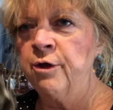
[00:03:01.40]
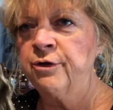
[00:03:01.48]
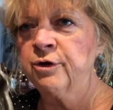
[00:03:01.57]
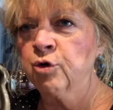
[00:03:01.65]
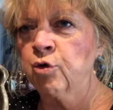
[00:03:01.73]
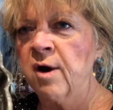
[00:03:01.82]
the
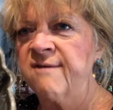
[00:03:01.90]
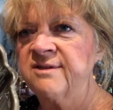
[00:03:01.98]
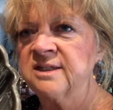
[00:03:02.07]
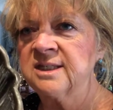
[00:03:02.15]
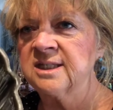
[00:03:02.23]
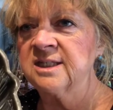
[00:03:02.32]

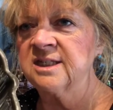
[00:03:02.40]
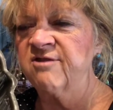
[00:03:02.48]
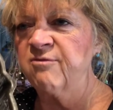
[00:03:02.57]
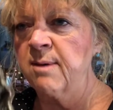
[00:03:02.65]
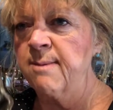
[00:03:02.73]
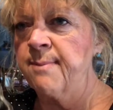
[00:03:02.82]
crevices of
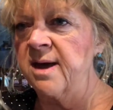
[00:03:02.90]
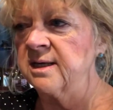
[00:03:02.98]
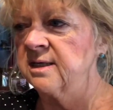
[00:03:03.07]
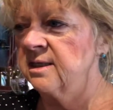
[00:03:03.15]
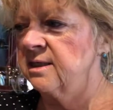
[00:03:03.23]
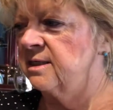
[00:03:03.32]
my bundt
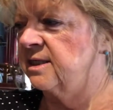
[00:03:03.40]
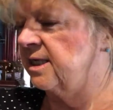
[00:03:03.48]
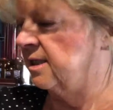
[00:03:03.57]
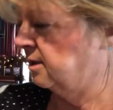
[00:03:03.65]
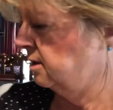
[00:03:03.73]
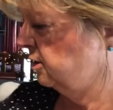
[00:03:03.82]

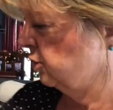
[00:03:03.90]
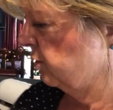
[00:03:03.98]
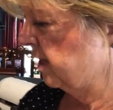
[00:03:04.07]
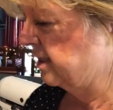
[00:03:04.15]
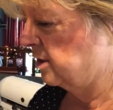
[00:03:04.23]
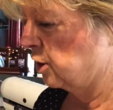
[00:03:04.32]
tin, so
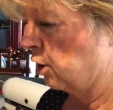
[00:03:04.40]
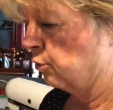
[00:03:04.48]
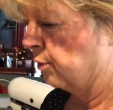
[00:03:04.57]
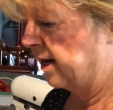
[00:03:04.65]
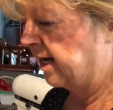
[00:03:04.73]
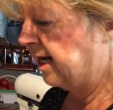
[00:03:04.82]
that's all
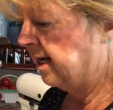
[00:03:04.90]
ready.